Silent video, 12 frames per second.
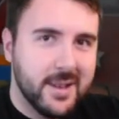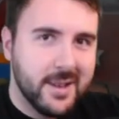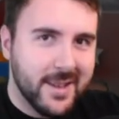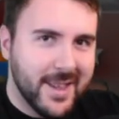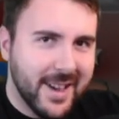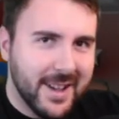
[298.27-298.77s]

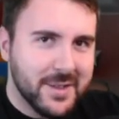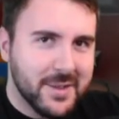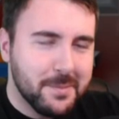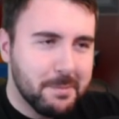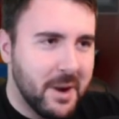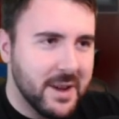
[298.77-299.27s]
he gets
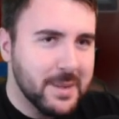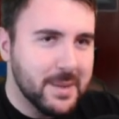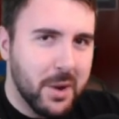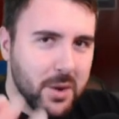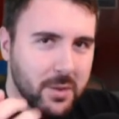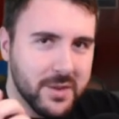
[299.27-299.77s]
Mighty
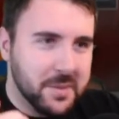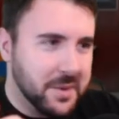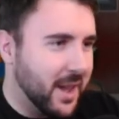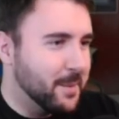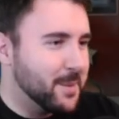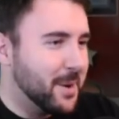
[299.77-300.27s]
Blow once per
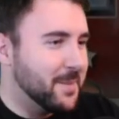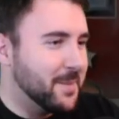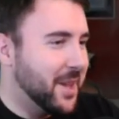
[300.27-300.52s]
game as well.